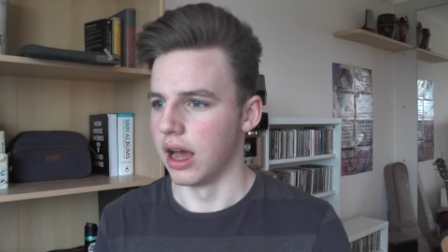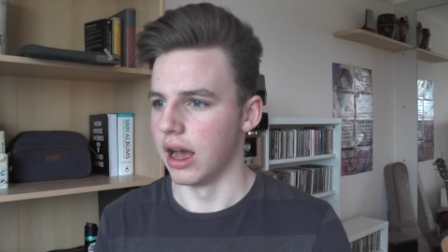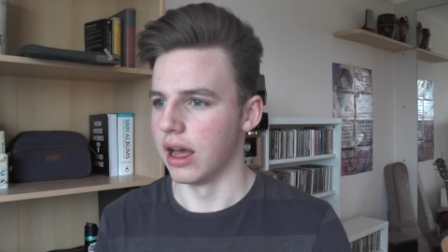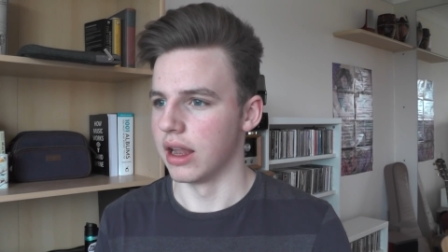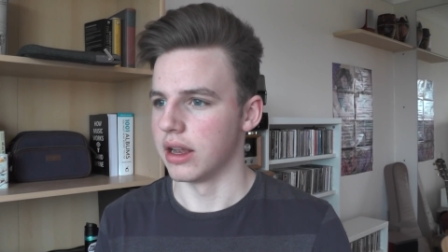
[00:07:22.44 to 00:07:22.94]

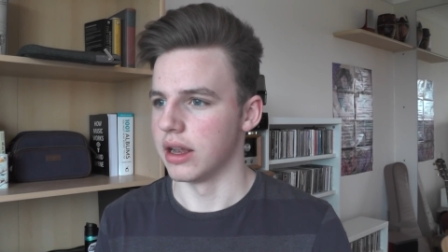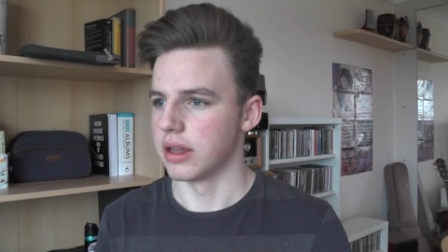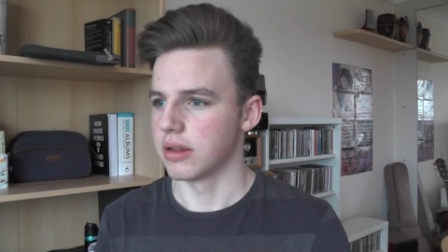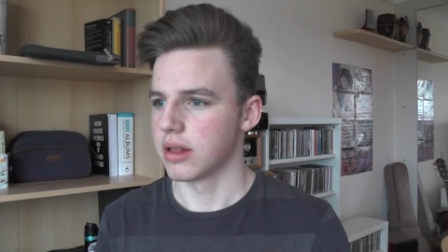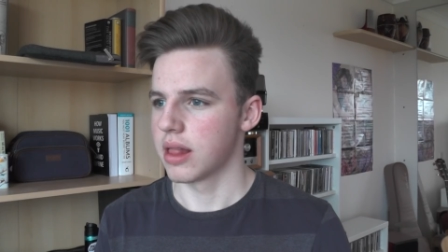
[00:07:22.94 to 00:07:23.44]

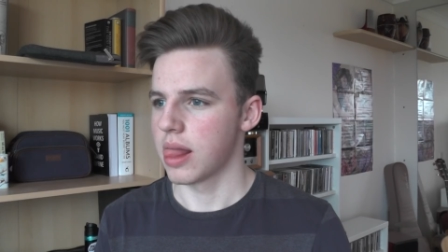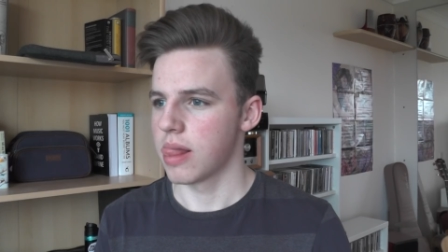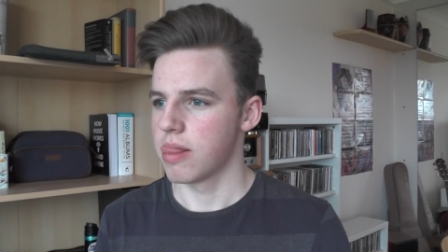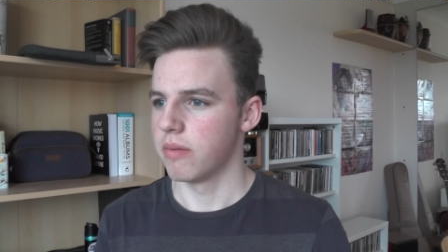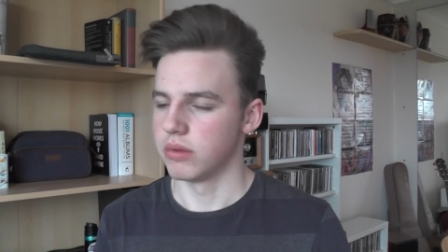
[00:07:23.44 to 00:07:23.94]
And
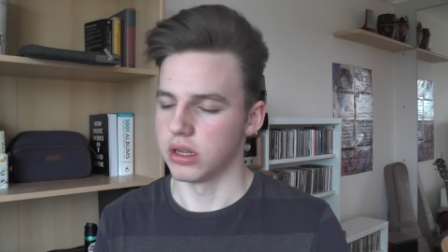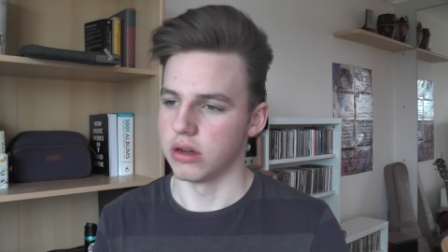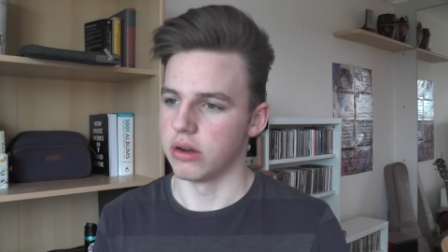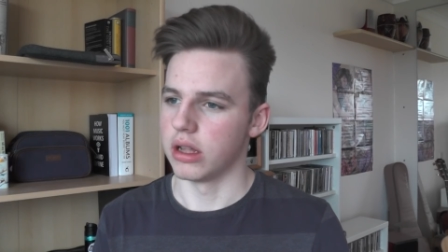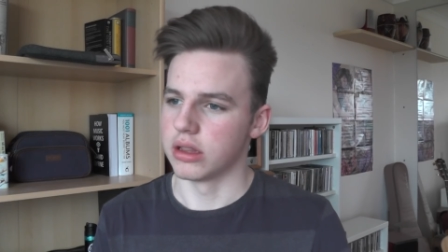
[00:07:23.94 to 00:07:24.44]

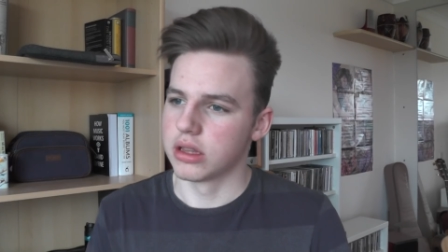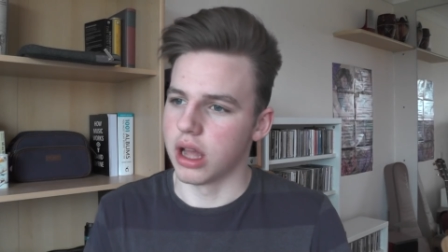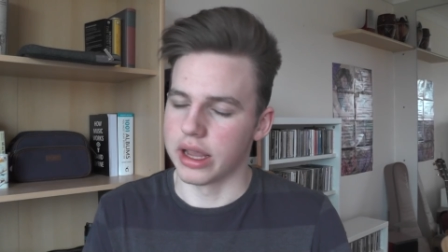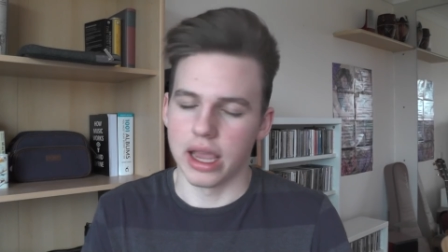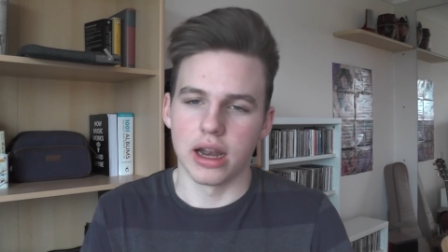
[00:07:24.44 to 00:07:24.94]

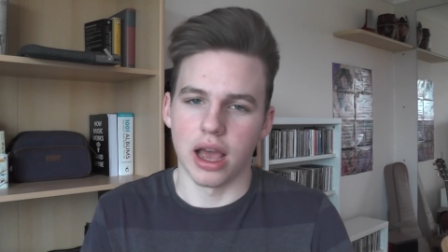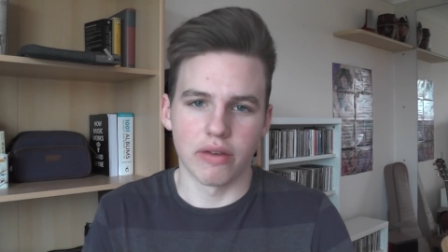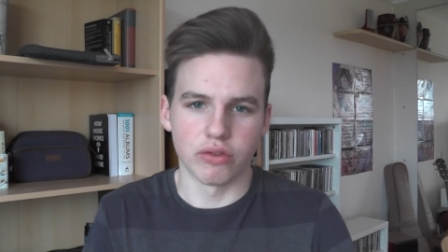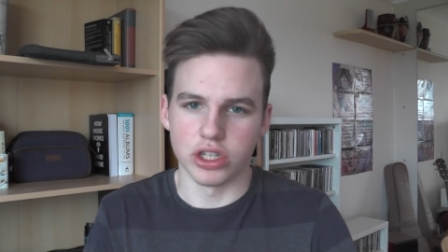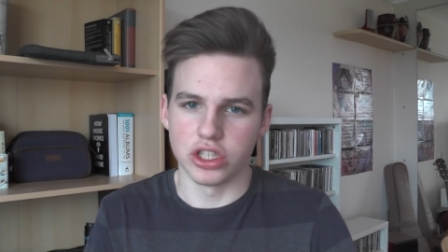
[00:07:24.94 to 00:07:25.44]
I
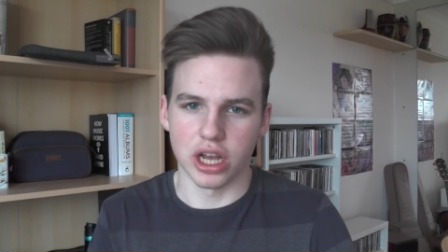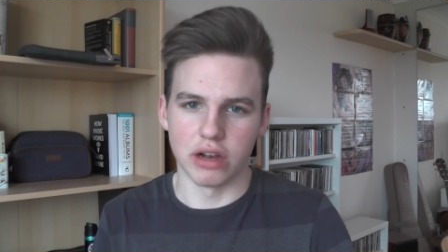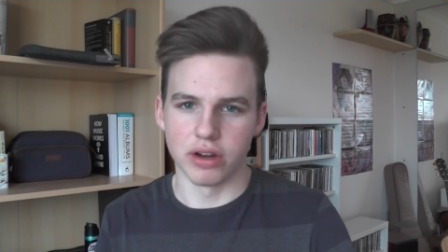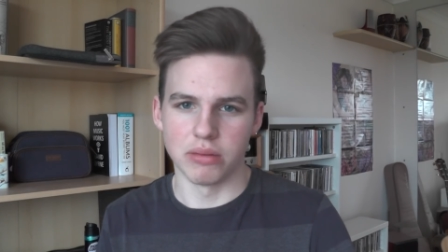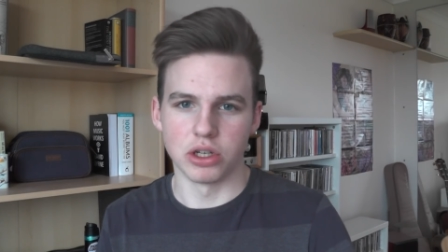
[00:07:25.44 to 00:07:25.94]
haven't really
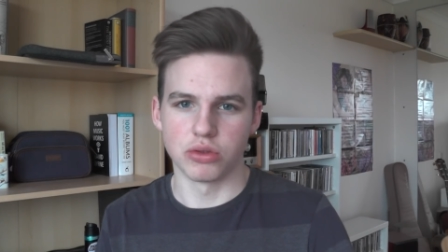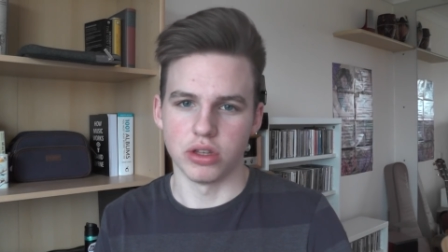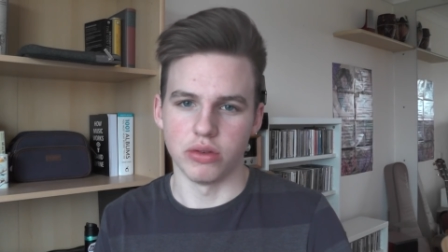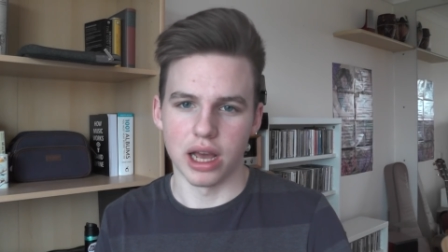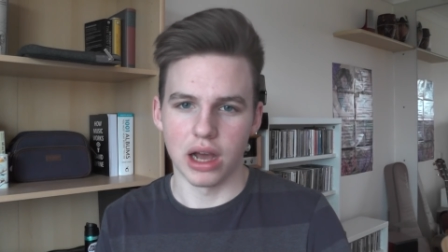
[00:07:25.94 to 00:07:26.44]
shared very much
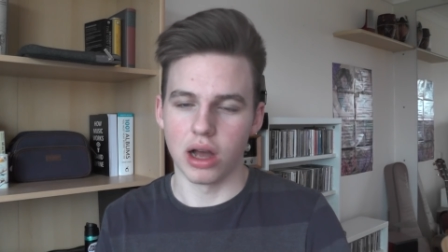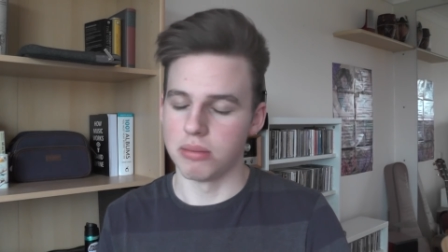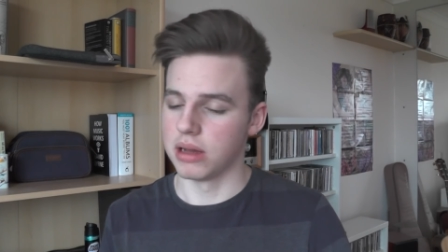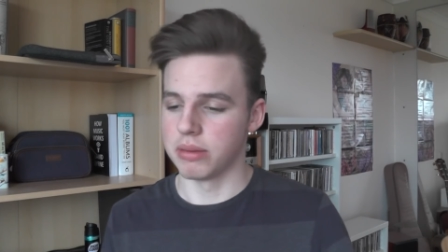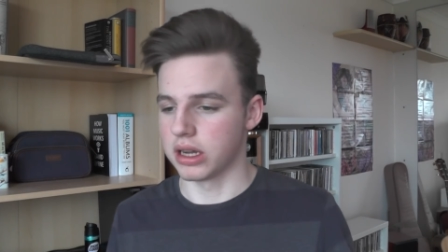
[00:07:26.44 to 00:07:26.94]
with you now. I
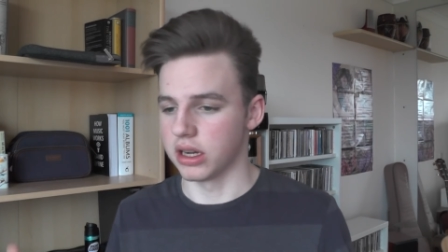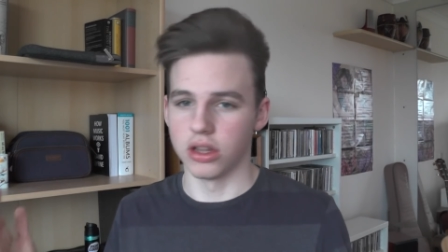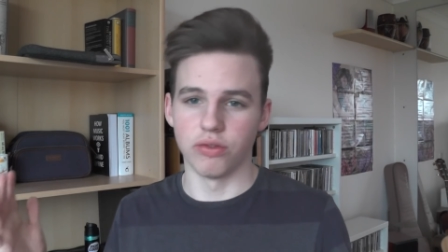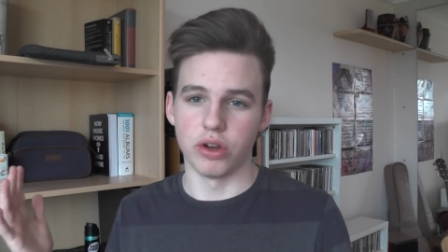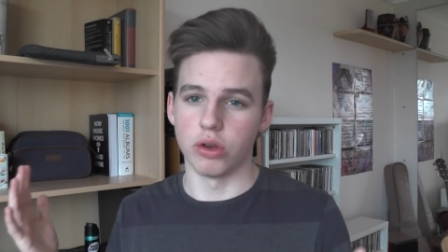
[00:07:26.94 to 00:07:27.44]
might make
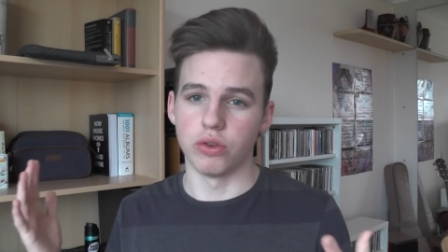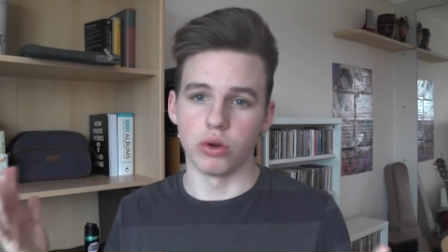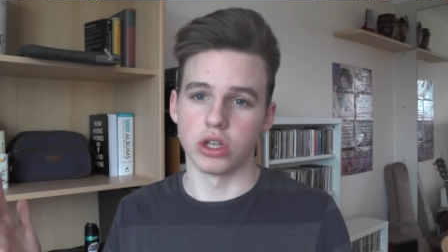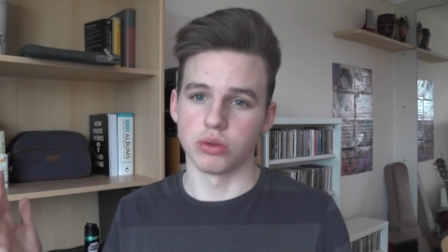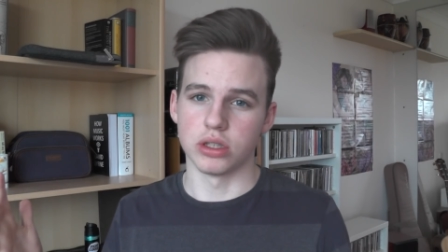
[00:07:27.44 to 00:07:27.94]
another video if you
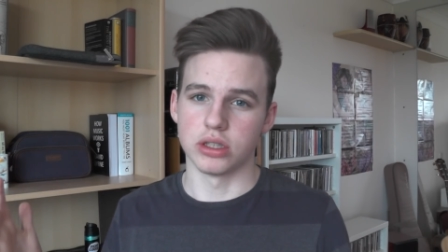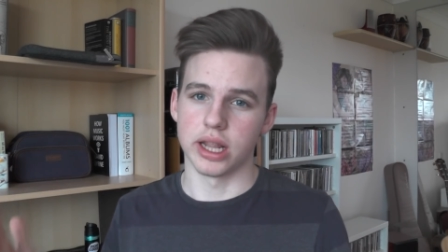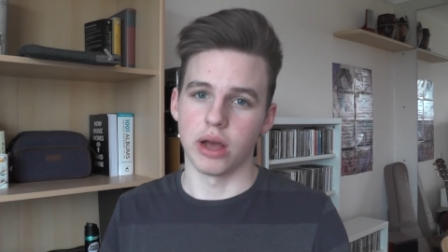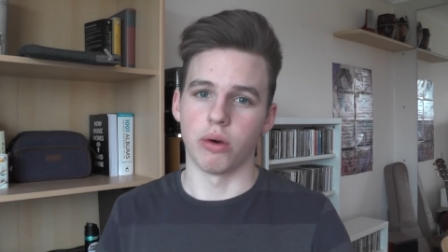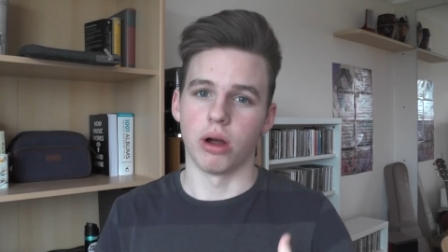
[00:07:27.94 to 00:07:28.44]
guys want to see
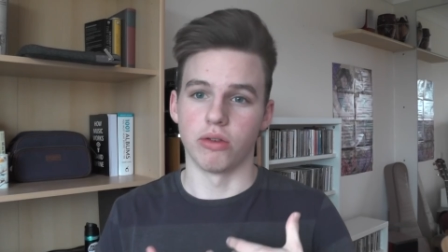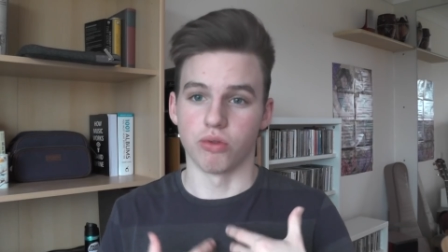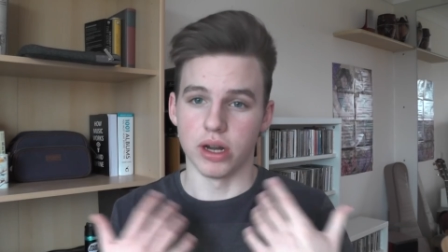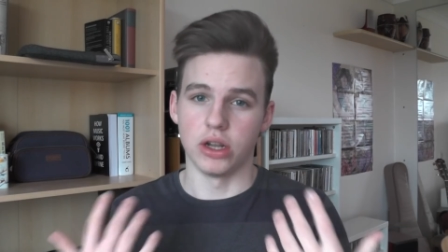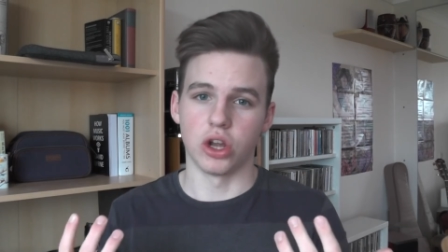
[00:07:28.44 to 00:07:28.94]
that, where I
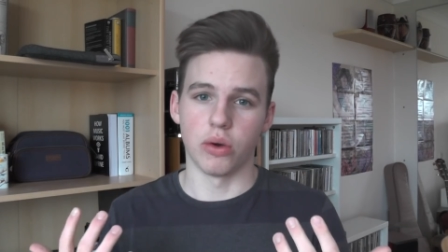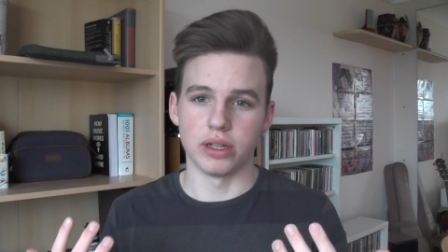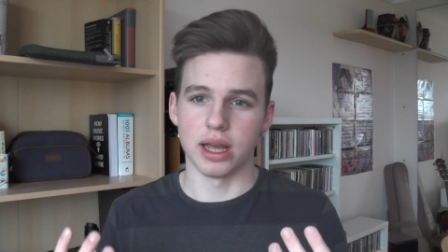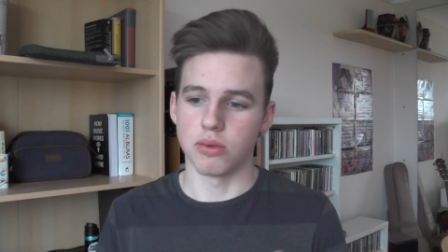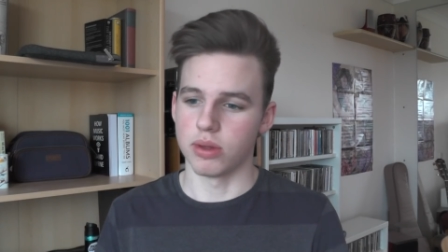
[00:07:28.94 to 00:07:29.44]
really go
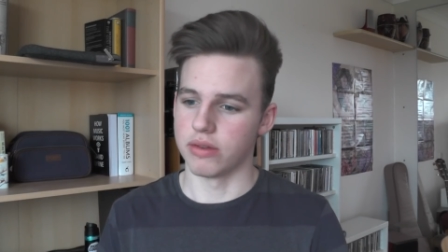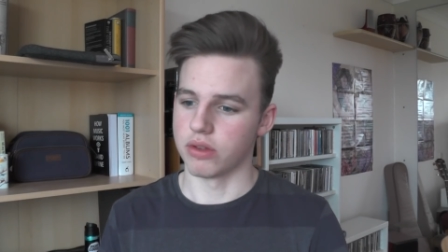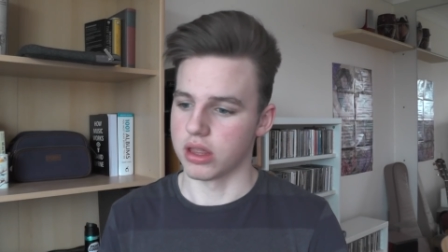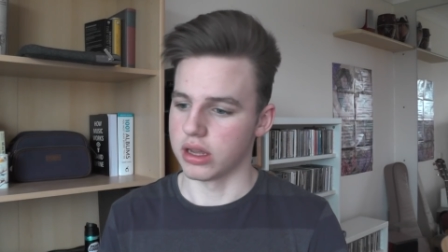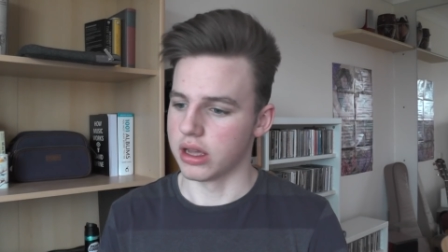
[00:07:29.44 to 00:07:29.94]
in depth with
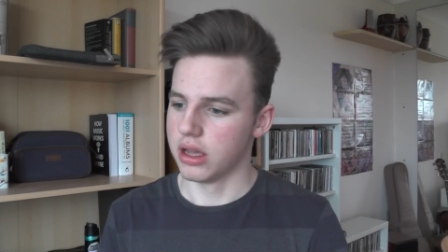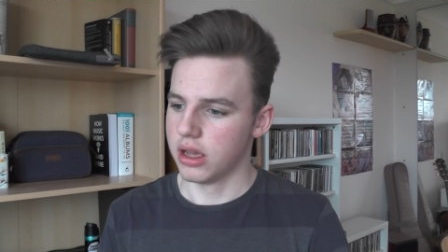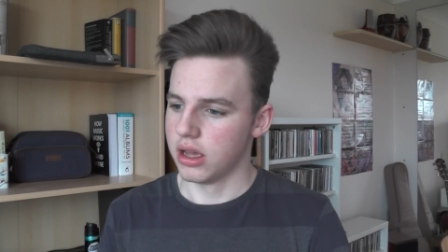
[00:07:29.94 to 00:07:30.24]
everything.